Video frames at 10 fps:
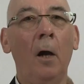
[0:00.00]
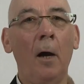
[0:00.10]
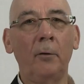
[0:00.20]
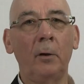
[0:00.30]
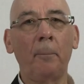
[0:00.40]

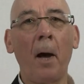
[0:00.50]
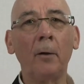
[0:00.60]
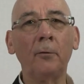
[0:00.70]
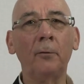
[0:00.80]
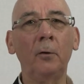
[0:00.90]
Over the
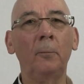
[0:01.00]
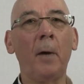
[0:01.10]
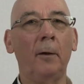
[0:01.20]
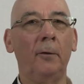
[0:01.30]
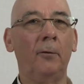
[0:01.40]
past few
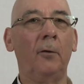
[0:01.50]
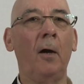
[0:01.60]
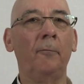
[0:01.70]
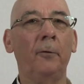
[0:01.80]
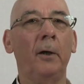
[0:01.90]
months,
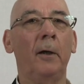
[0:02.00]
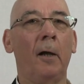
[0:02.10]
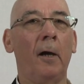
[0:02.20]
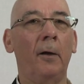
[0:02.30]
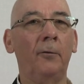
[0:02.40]
I've
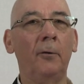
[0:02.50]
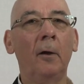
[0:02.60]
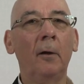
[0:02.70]
realised